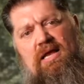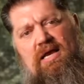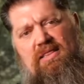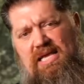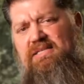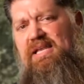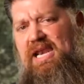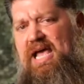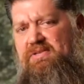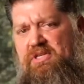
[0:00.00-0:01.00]
These lead
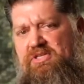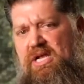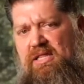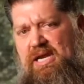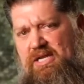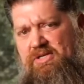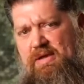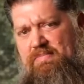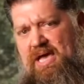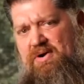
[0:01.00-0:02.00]
acid, gel, and
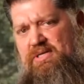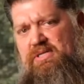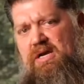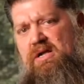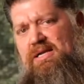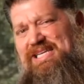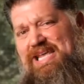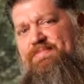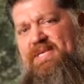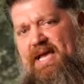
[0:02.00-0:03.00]
AGM batteries, they're called
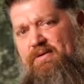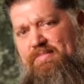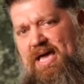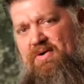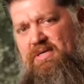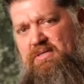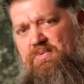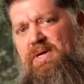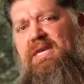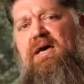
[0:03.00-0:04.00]
deep cycle batteries, and
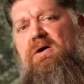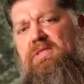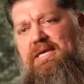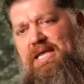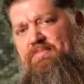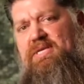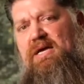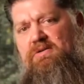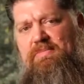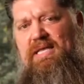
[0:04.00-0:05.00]
we know that deep
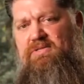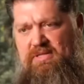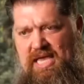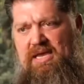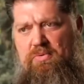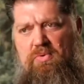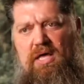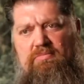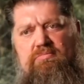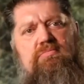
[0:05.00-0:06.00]
cycle means that they can
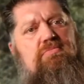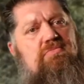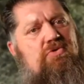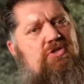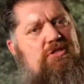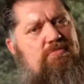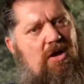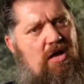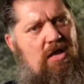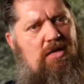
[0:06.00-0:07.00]
run
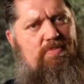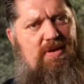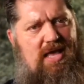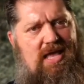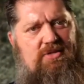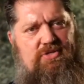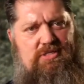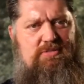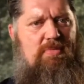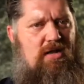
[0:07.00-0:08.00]
small appliances,
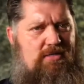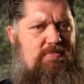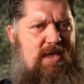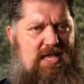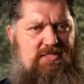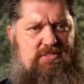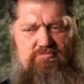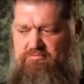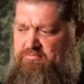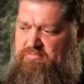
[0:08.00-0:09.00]
small demands
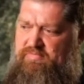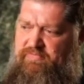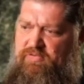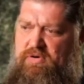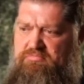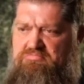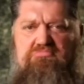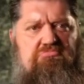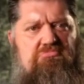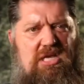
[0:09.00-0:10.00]
for
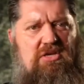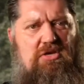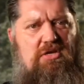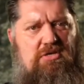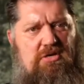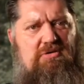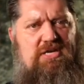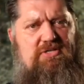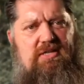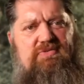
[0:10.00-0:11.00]
a good
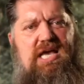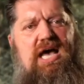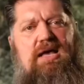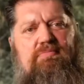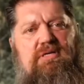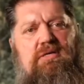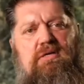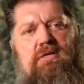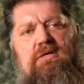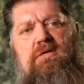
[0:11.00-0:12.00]
duration of time
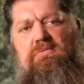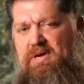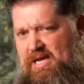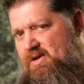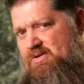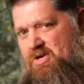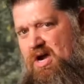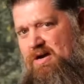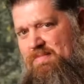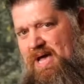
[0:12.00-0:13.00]
what I call
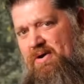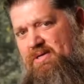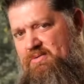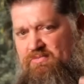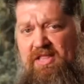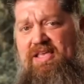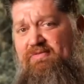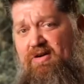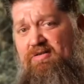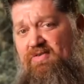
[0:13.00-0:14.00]
jogger batteries. Run that
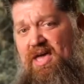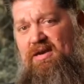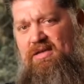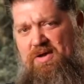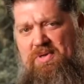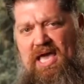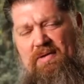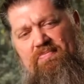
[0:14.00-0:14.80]
fart fan. Okay.